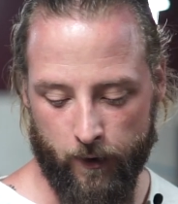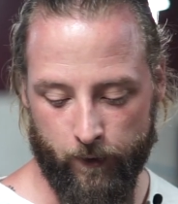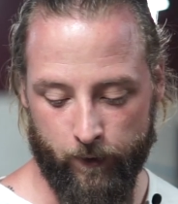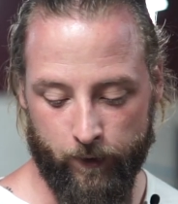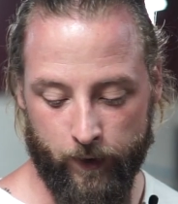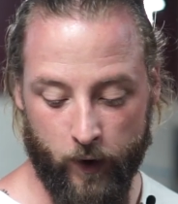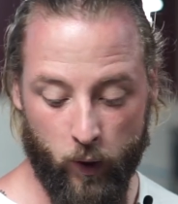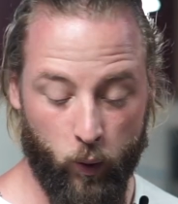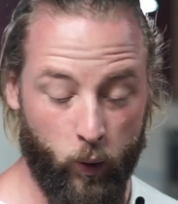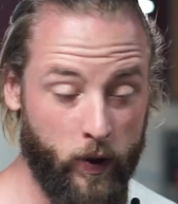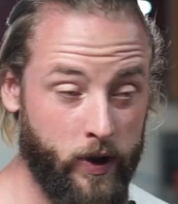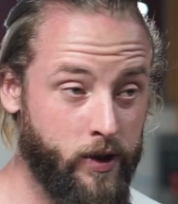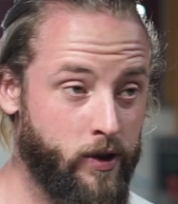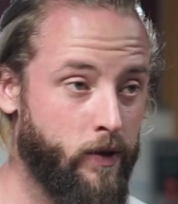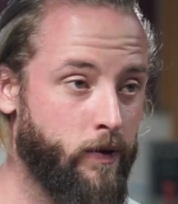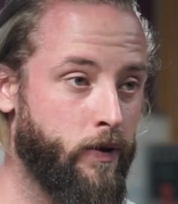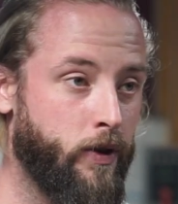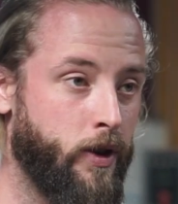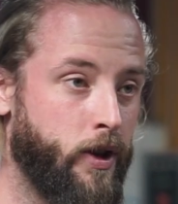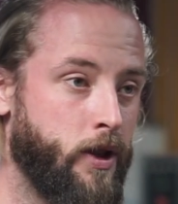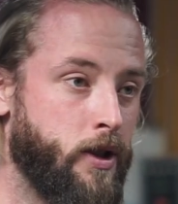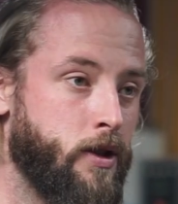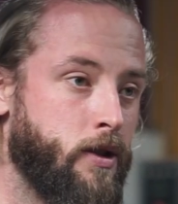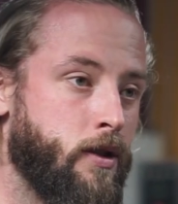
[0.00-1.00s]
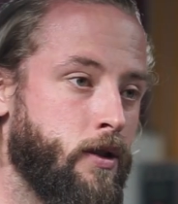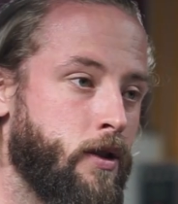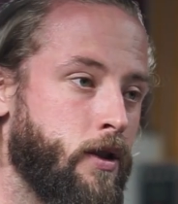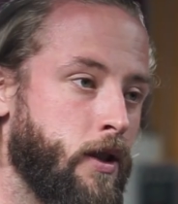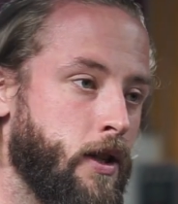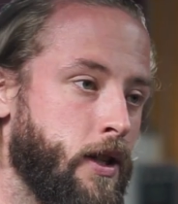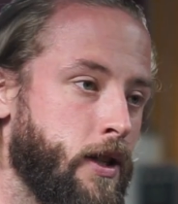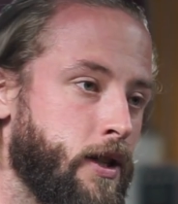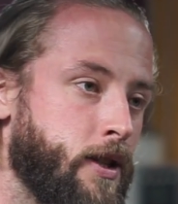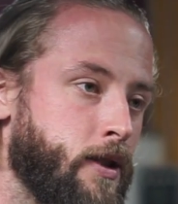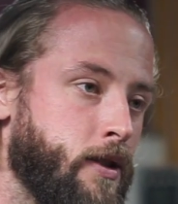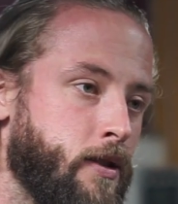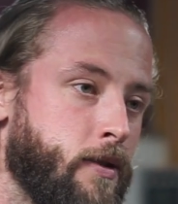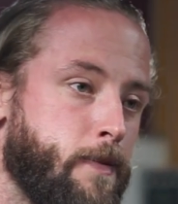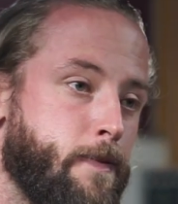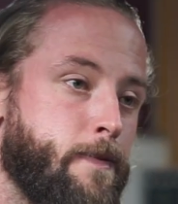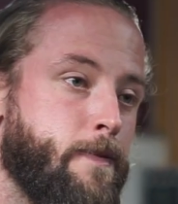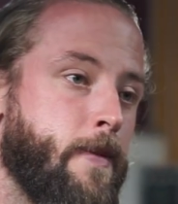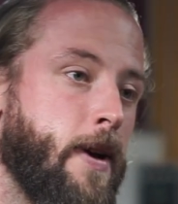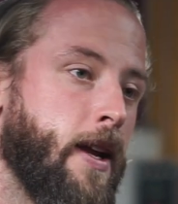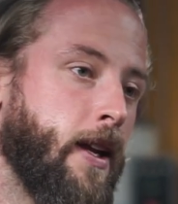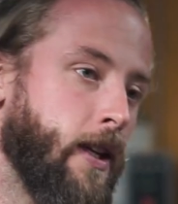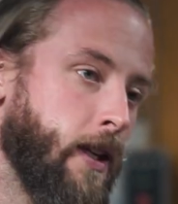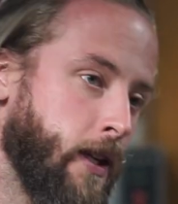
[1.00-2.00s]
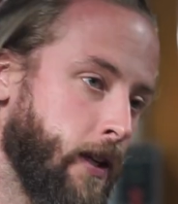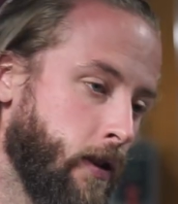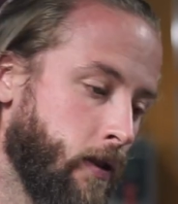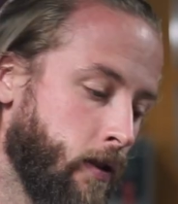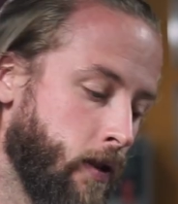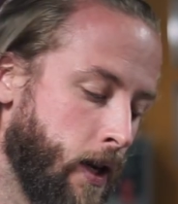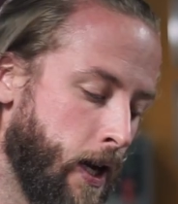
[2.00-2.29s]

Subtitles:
The reason for this is many.